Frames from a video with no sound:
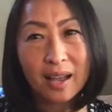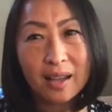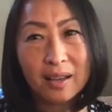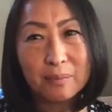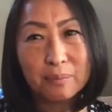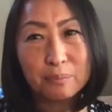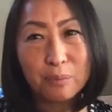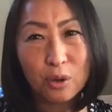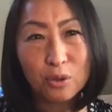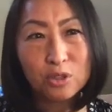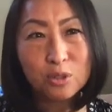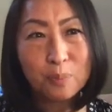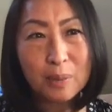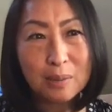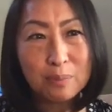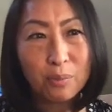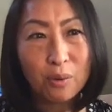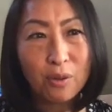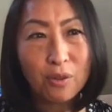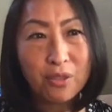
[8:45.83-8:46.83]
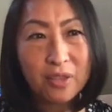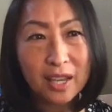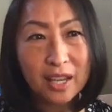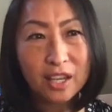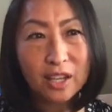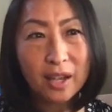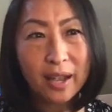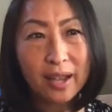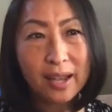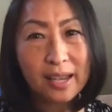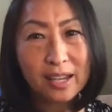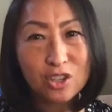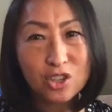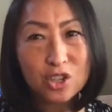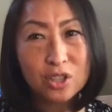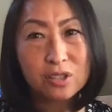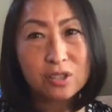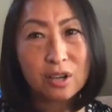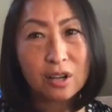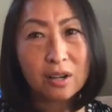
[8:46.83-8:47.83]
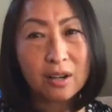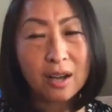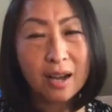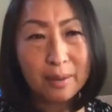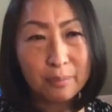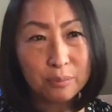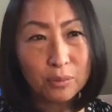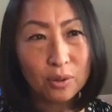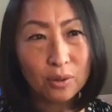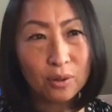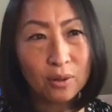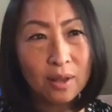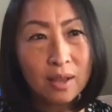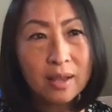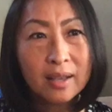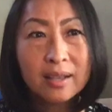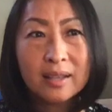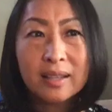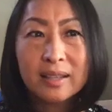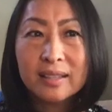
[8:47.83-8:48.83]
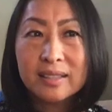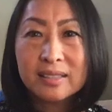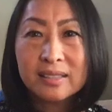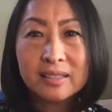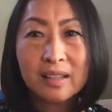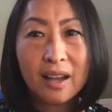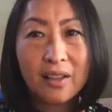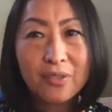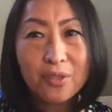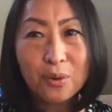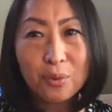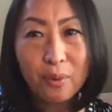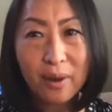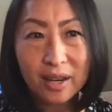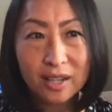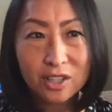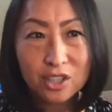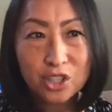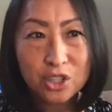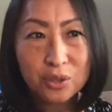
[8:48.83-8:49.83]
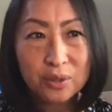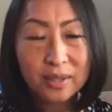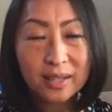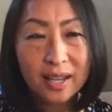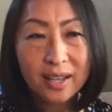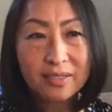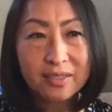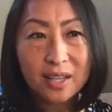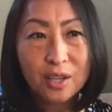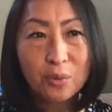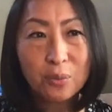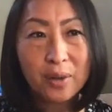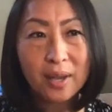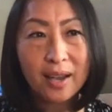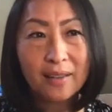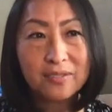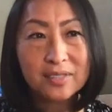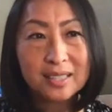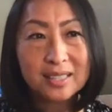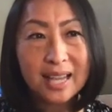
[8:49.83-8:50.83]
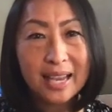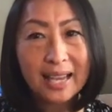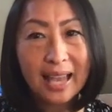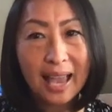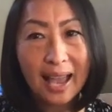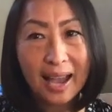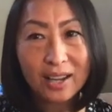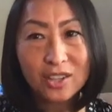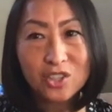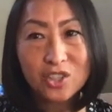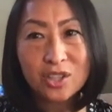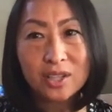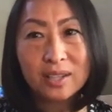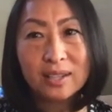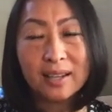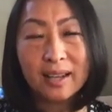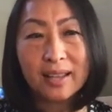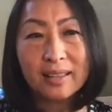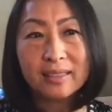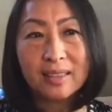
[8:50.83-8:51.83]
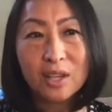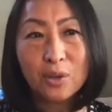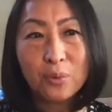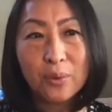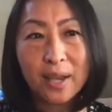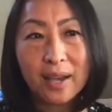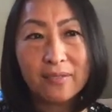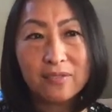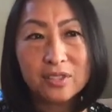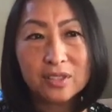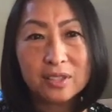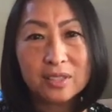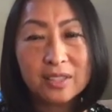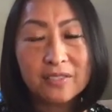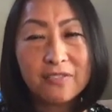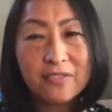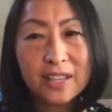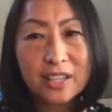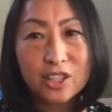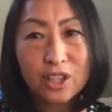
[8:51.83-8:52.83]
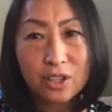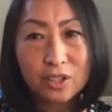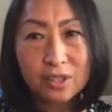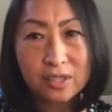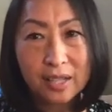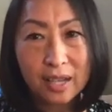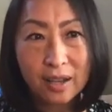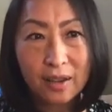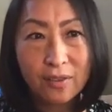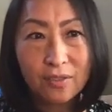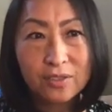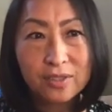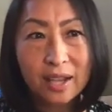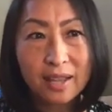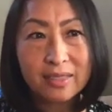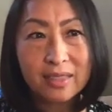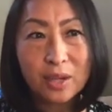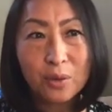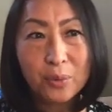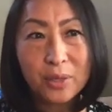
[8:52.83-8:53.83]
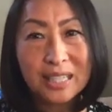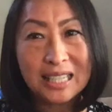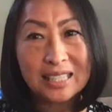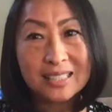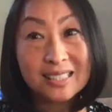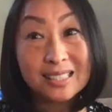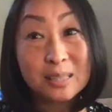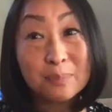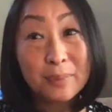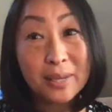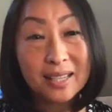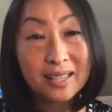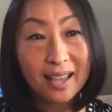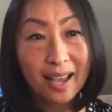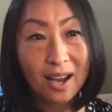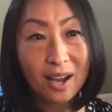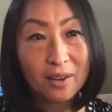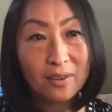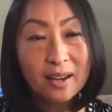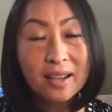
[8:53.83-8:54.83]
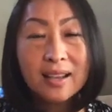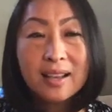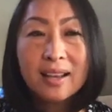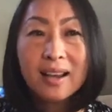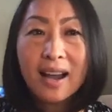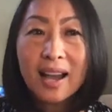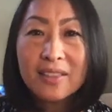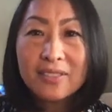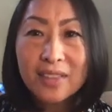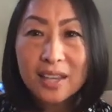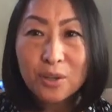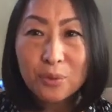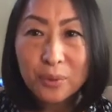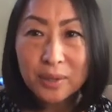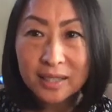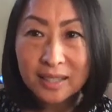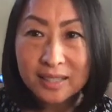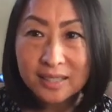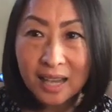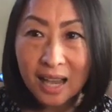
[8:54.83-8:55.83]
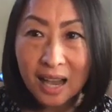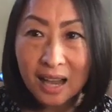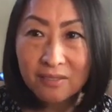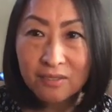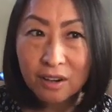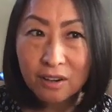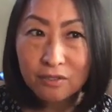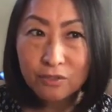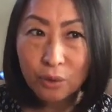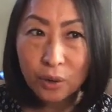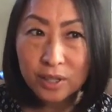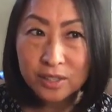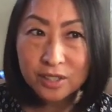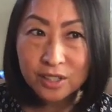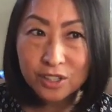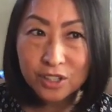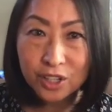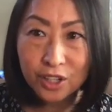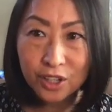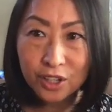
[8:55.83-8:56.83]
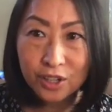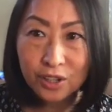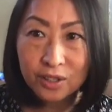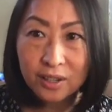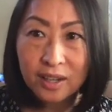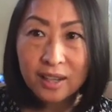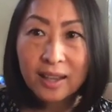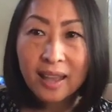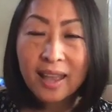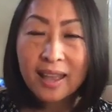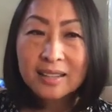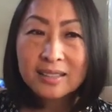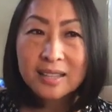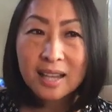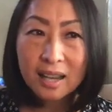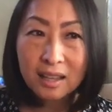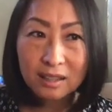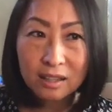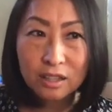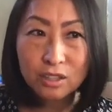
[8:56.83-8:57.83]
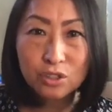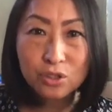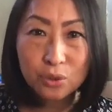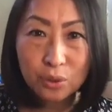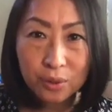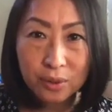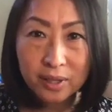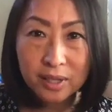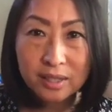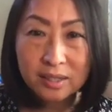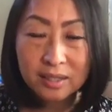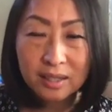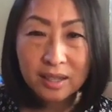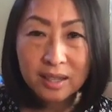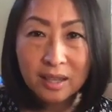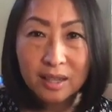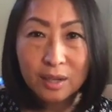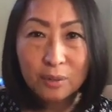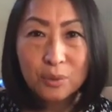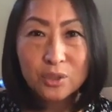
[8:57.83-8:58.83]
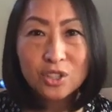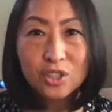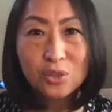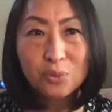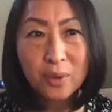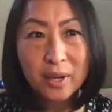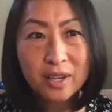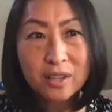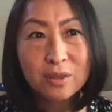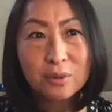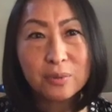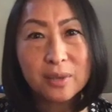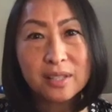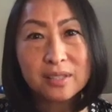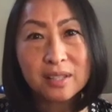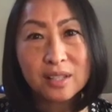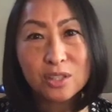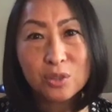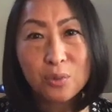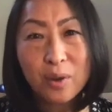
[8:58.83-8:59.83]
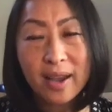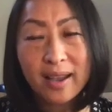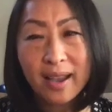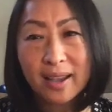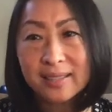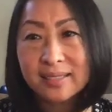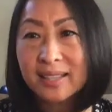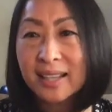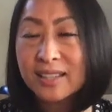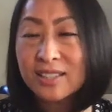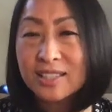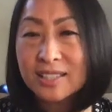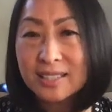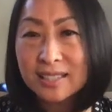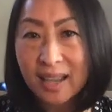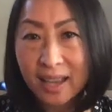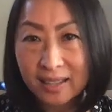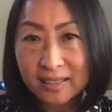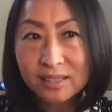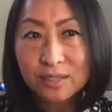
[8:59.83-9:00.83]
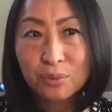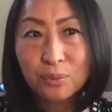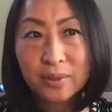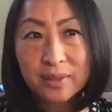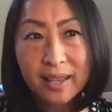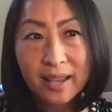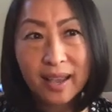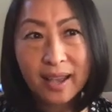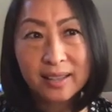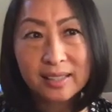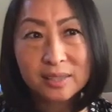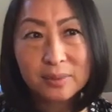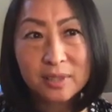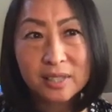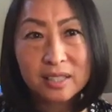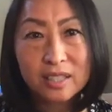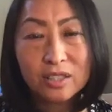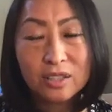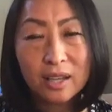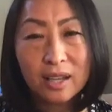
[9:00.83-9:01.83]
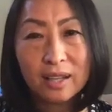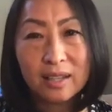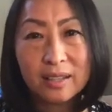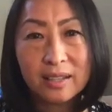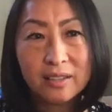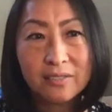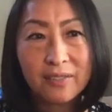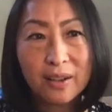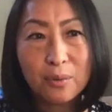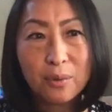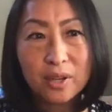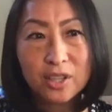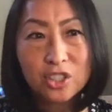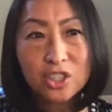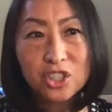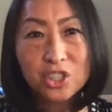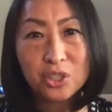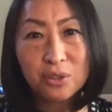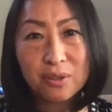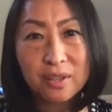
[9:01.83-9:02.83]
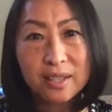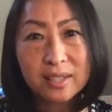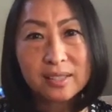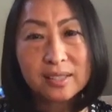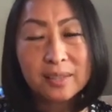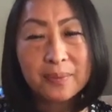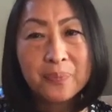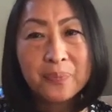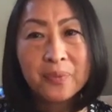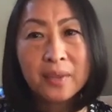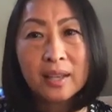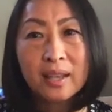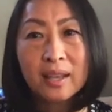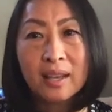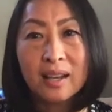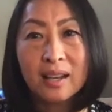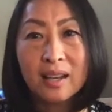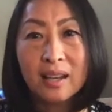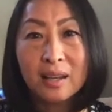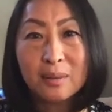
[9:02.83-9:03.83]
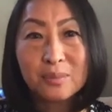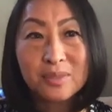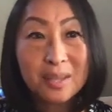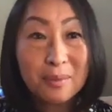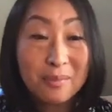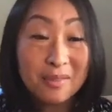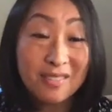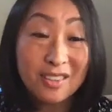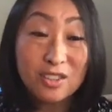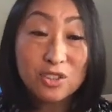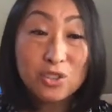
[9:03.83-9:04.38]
most people think Asians are humble is not the way to do it. I think we have to take action. I think we have to defend ourselves. I think we need to speak out. I think we need to have our voices heard and tell our stories, which is one of the reasons why I said yes when they asked if I wanted to do this. Some of these